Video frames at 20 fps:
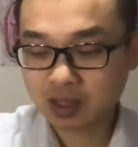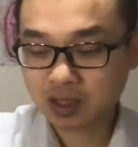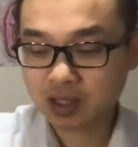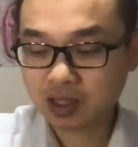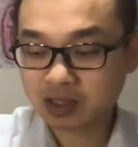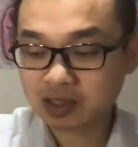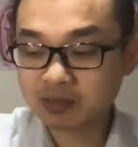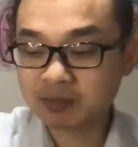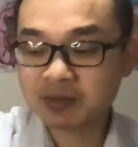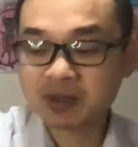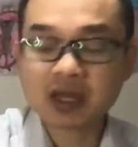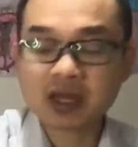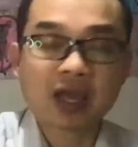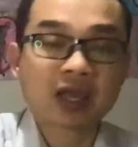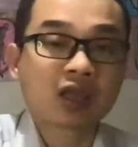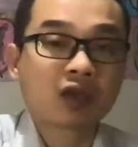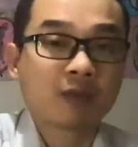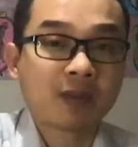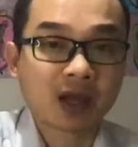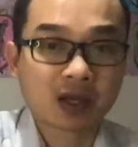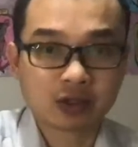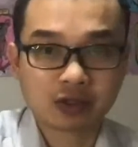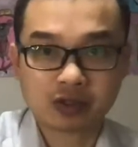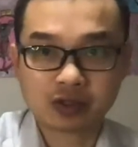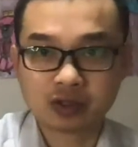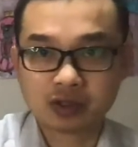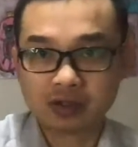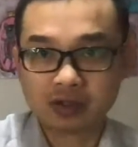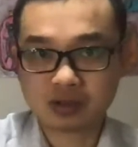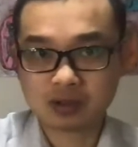a simply
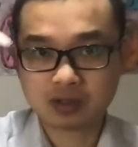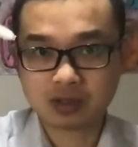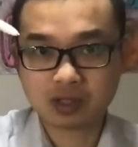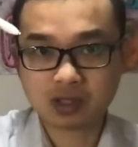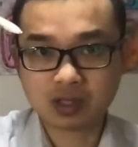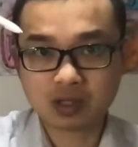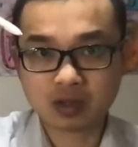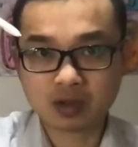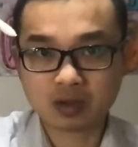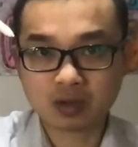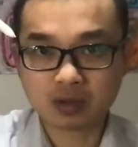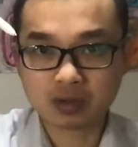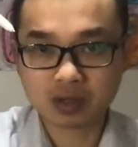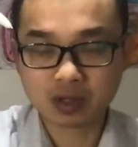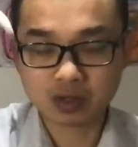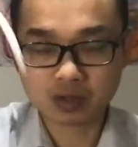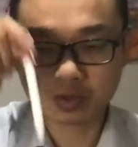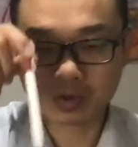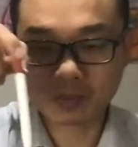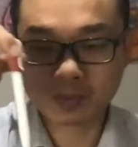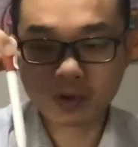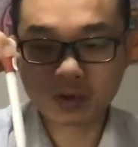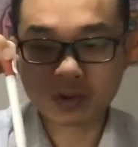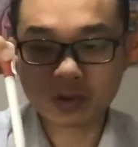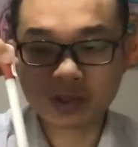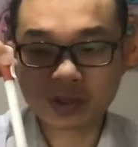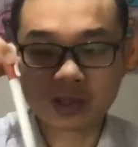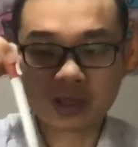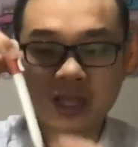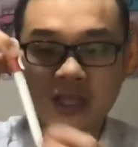acupuncture needle into your
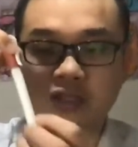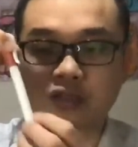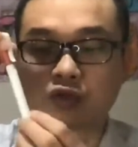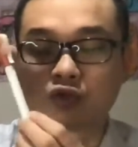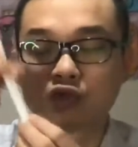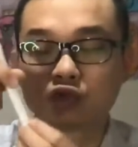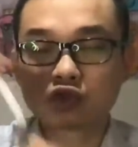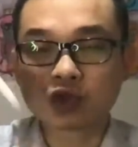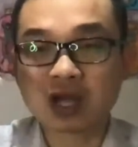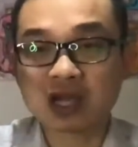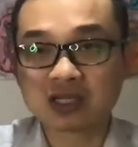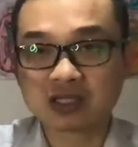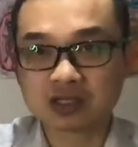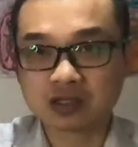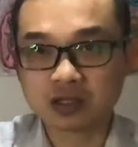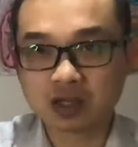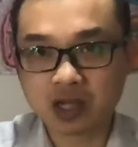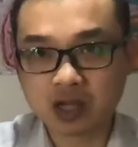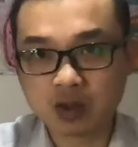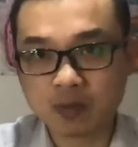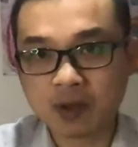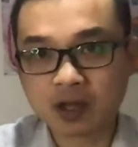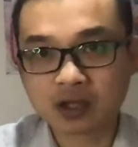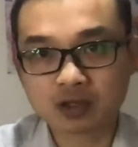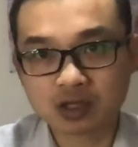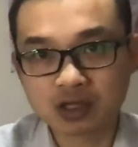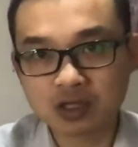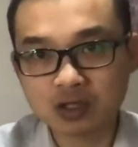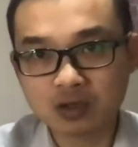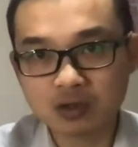body, there's no drugs in the
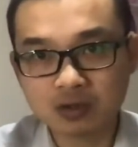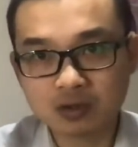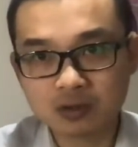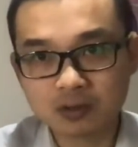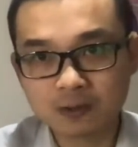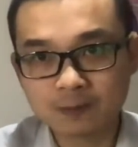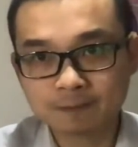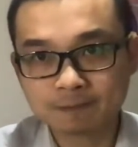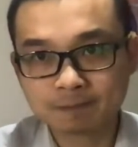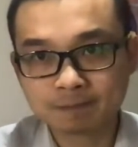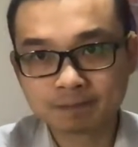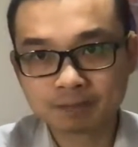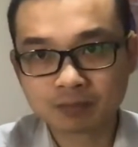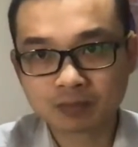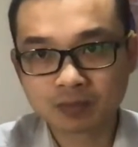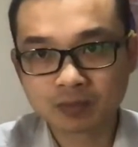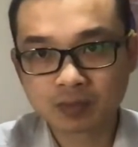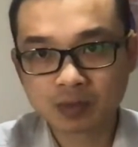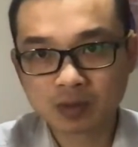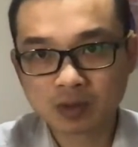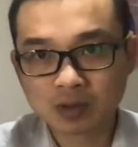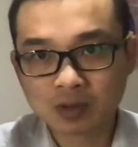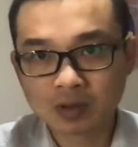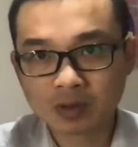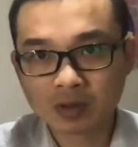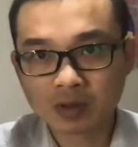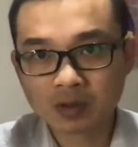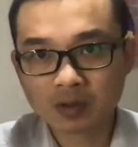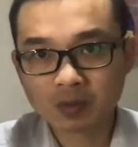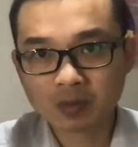acupuncture needles,
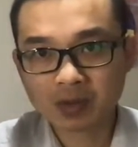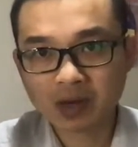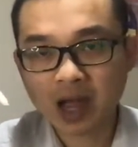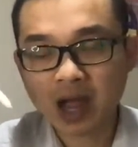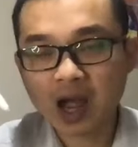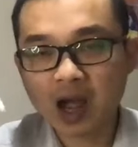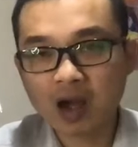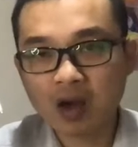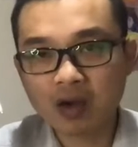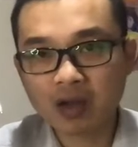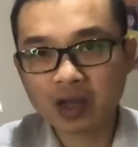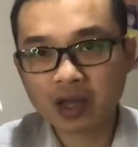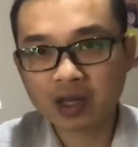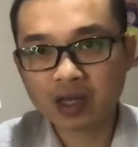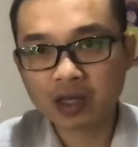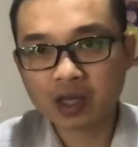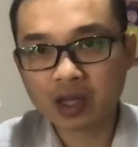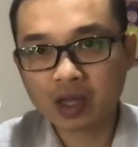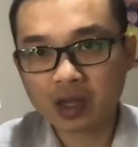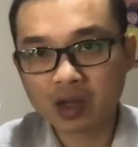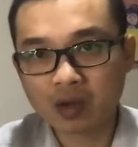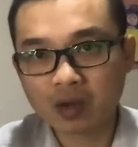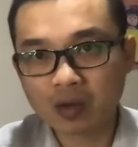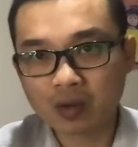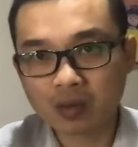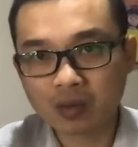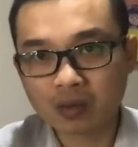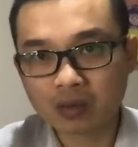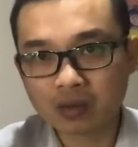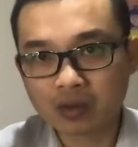but how can it
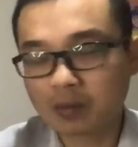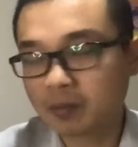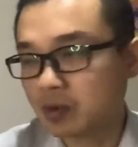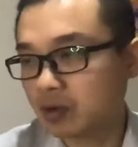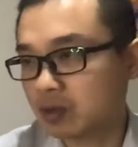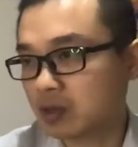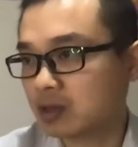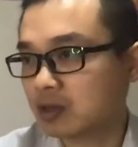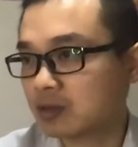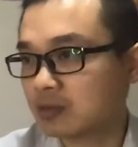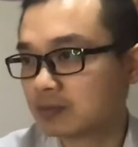heal your body?